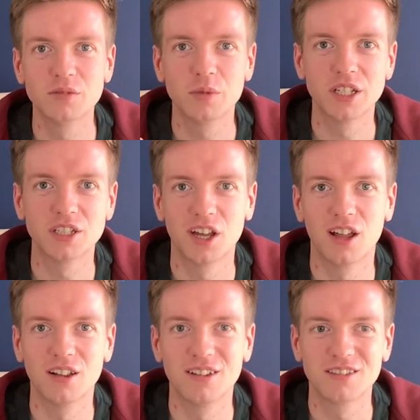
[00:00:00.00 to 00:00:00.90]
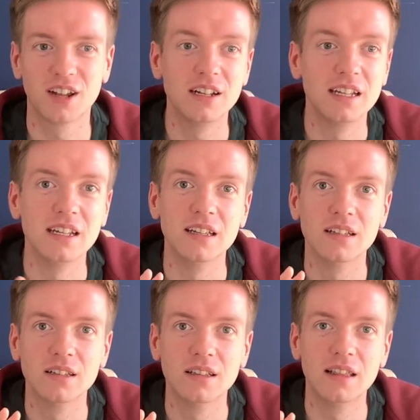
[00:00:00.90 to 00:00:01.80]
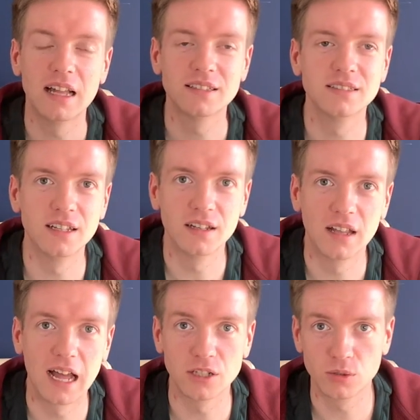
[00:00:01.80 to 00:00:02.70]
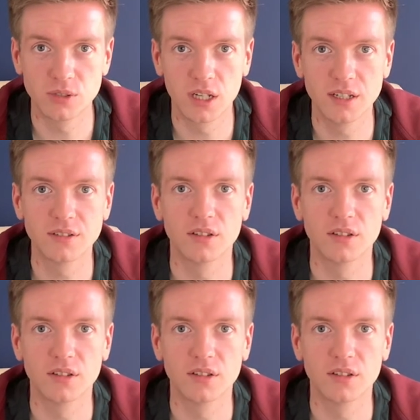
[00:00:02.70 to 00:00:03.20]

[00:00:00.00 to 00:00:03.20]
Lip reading: which are slightly less than actual size,